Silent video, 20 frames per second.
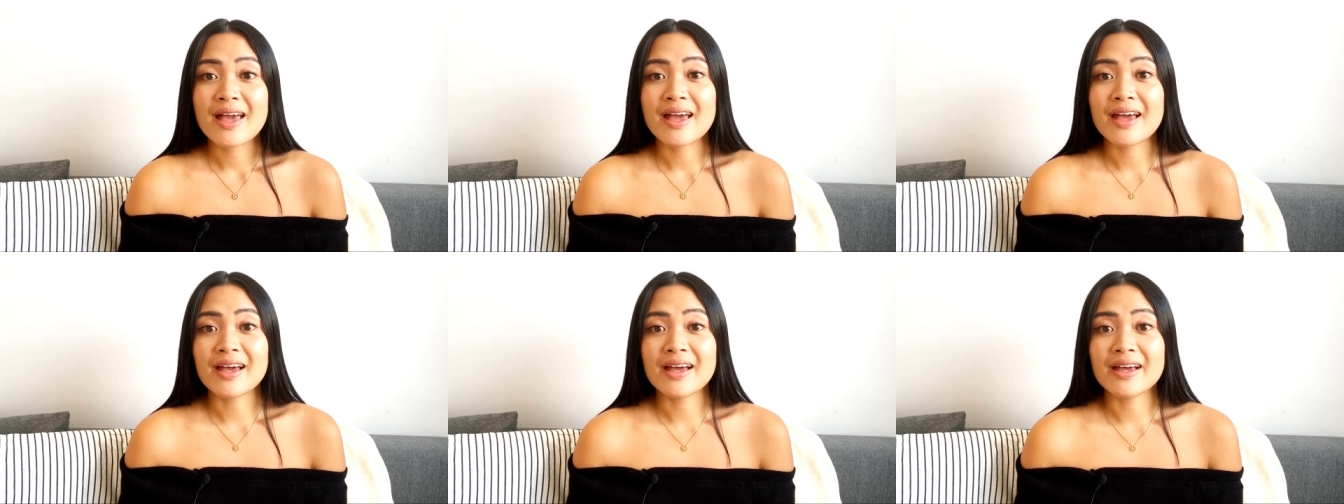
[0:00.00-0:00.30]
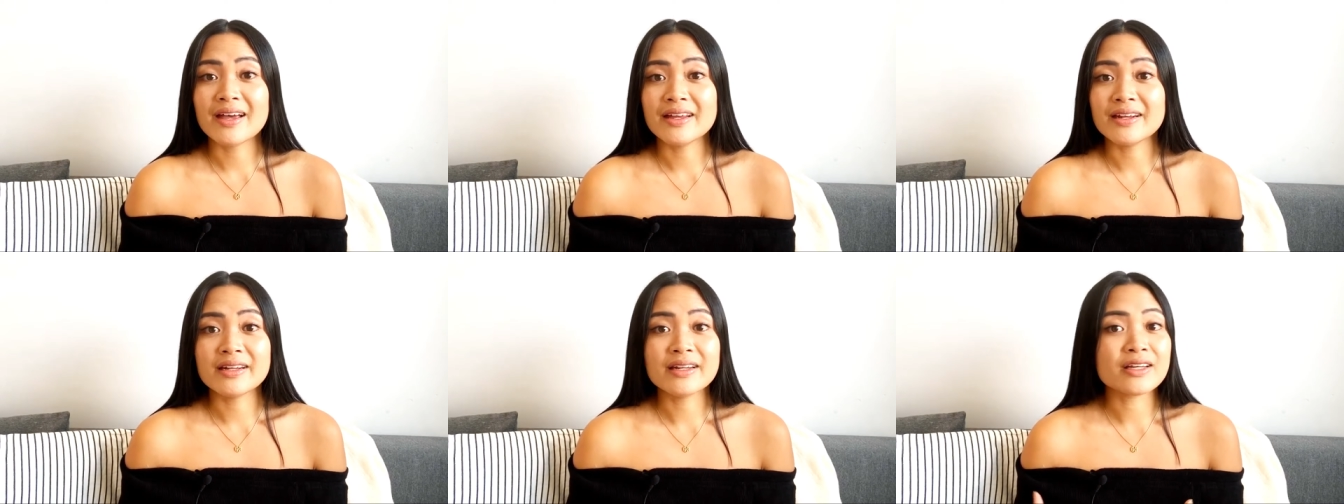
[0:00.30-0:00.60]

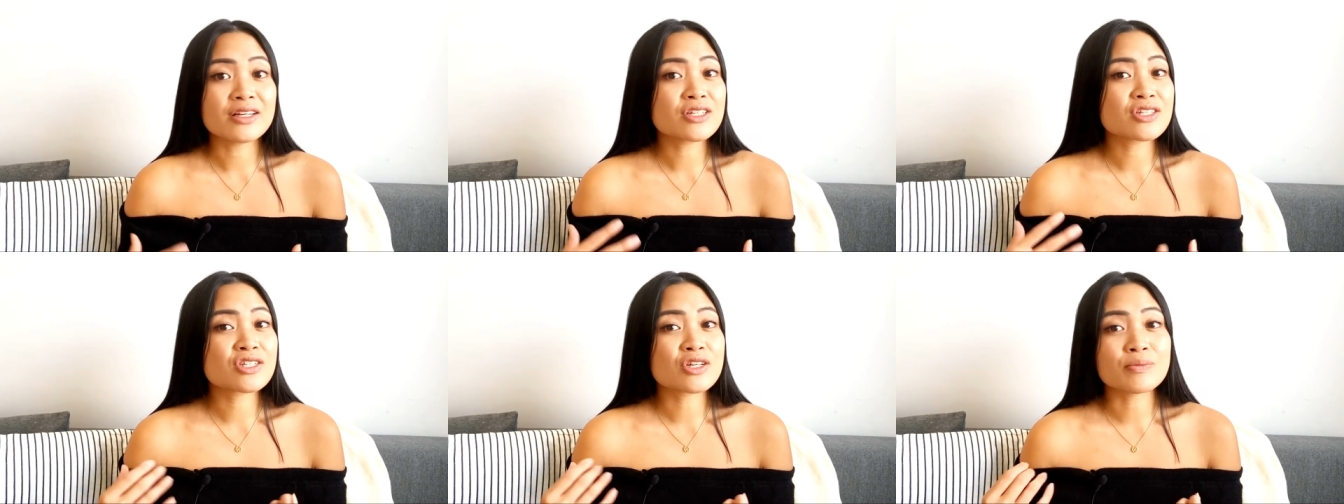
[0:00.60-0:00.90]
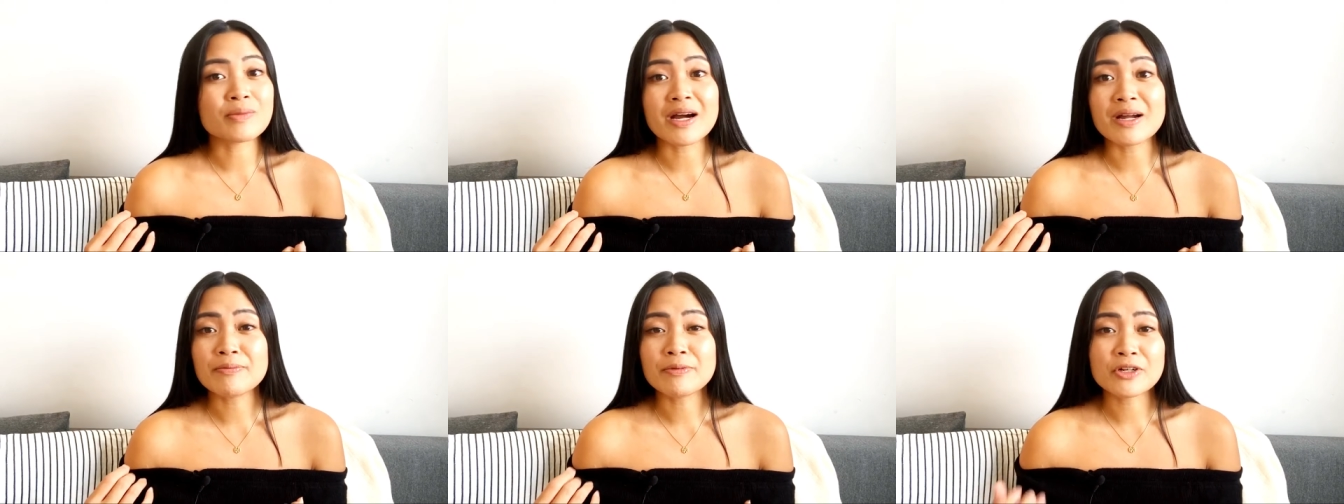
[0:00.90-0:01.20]
And so
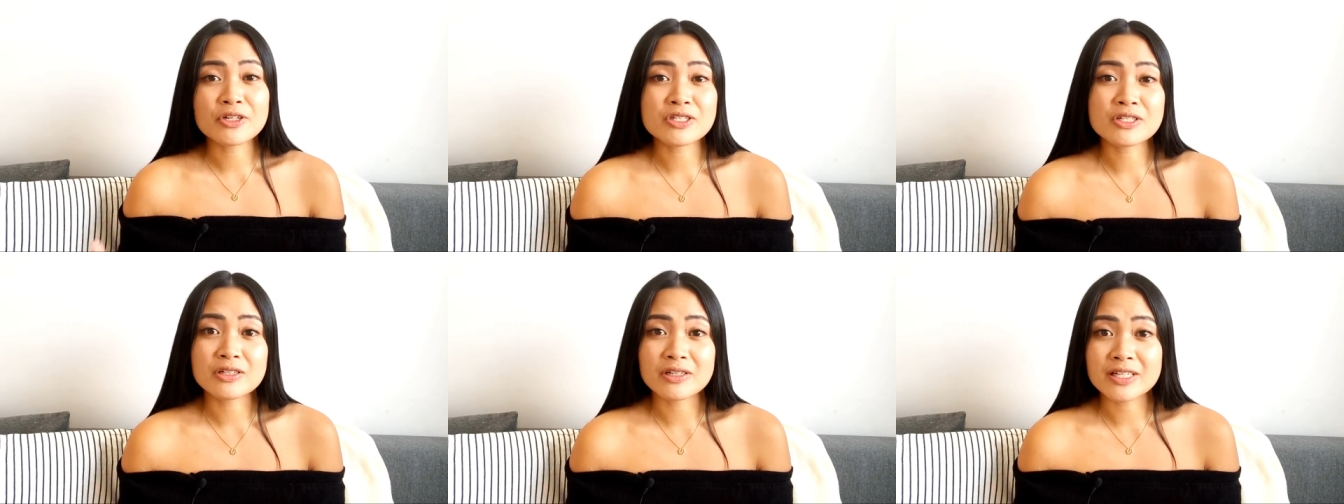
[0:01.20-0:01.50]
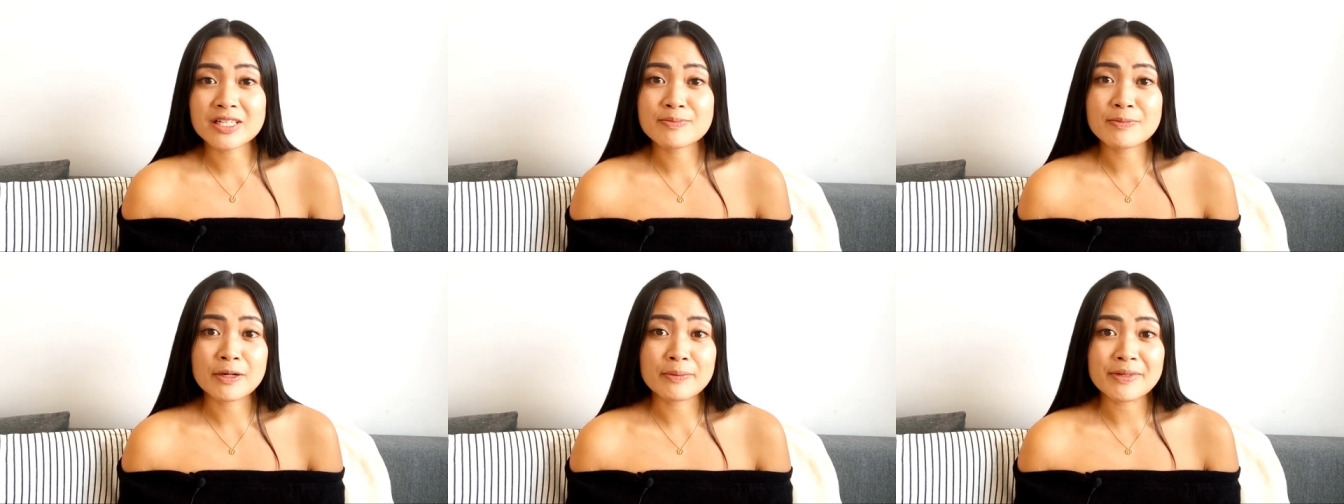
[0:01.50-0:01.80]
my personal
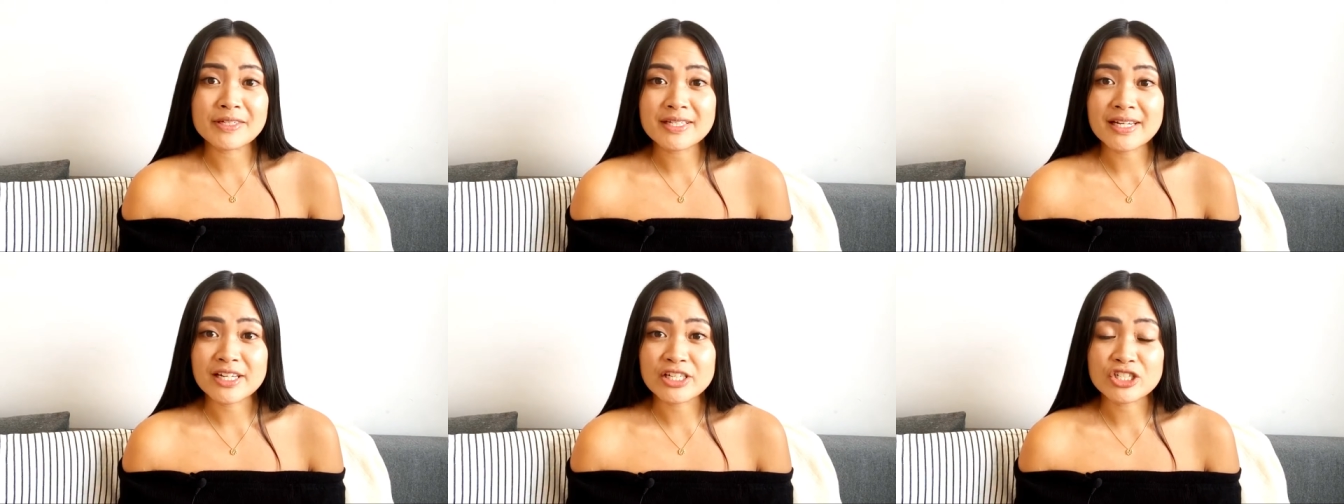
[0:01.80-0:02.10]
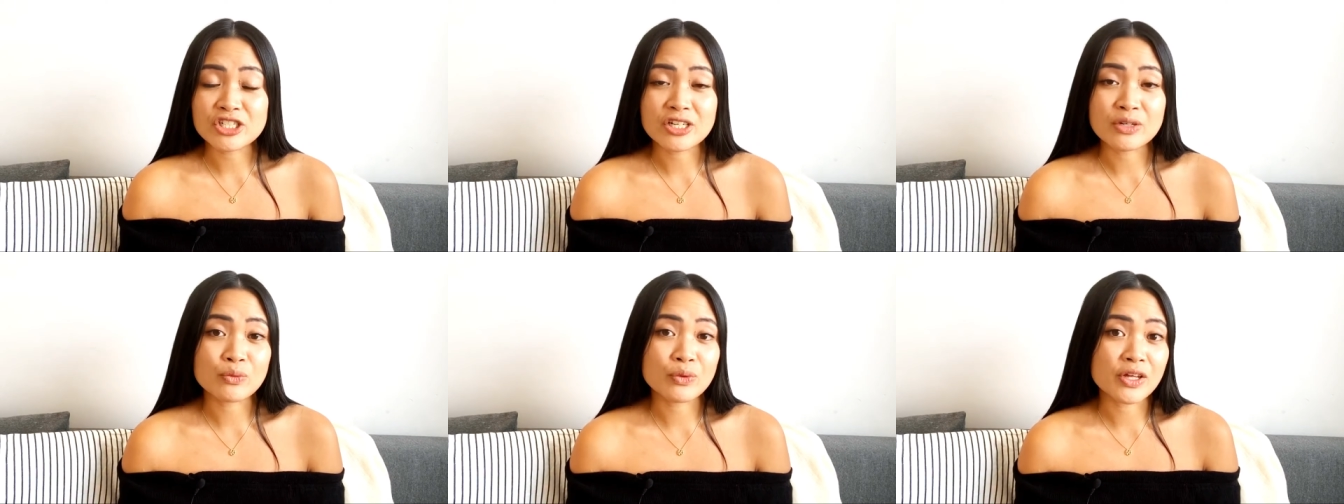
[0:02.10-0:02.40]

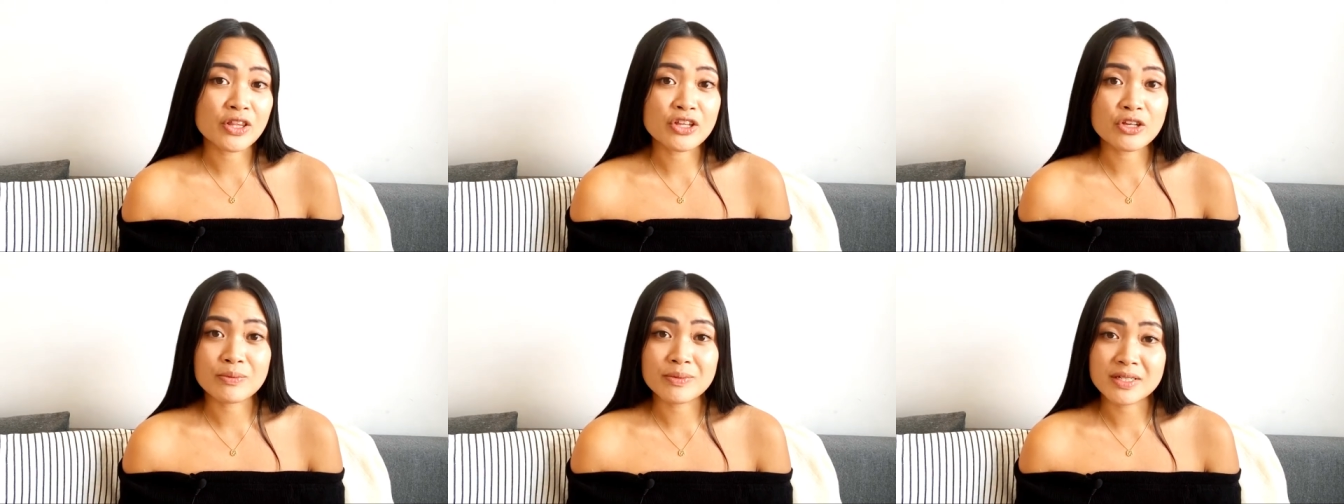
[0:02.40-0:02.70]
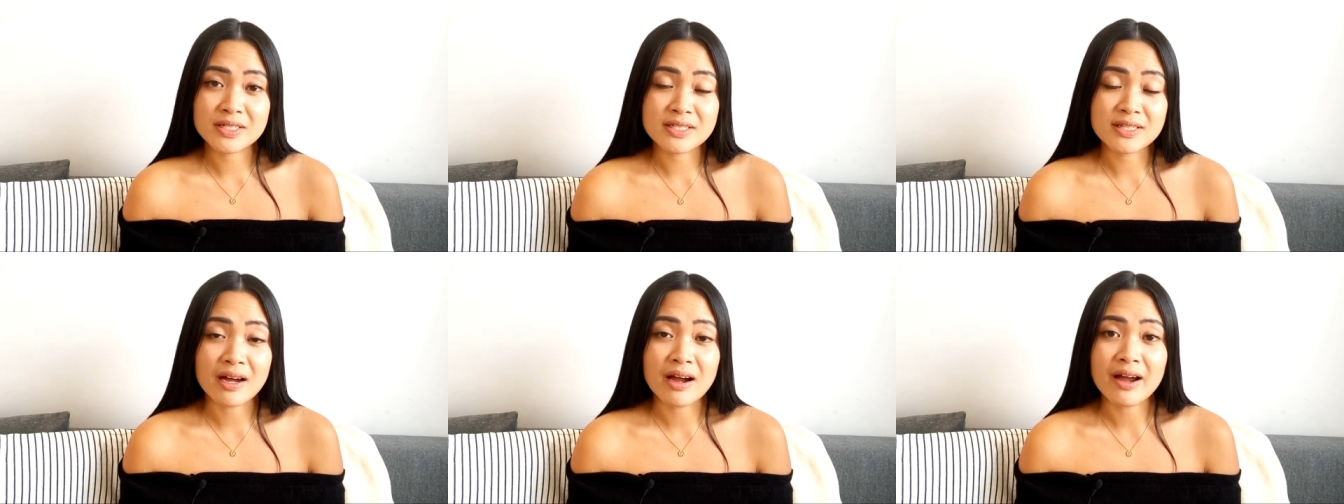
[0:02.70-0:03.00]
experimentation with
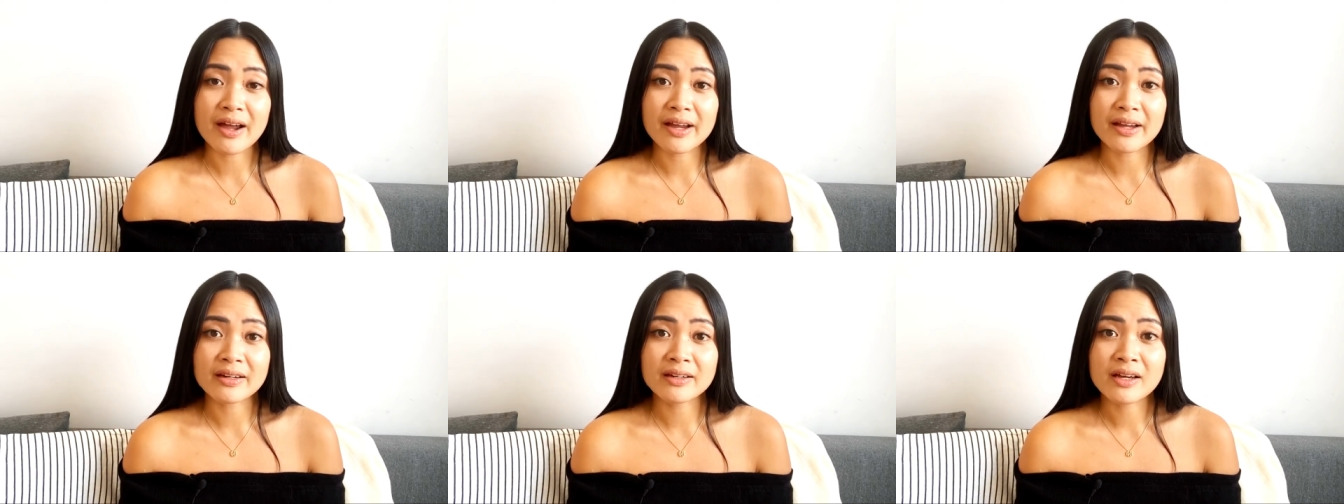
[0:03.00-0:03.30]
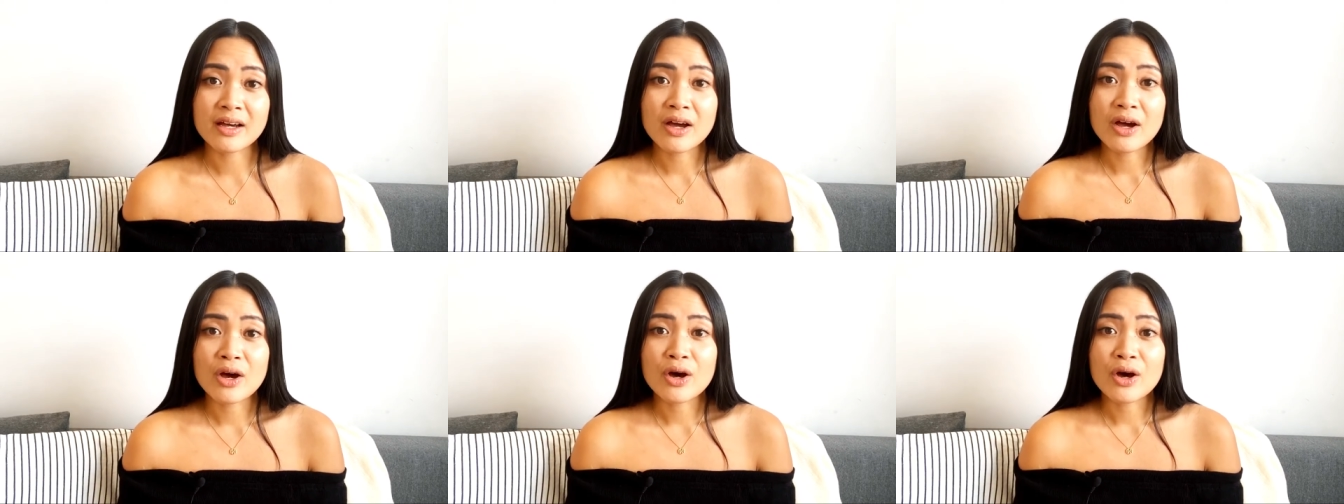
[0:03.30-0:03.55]
human design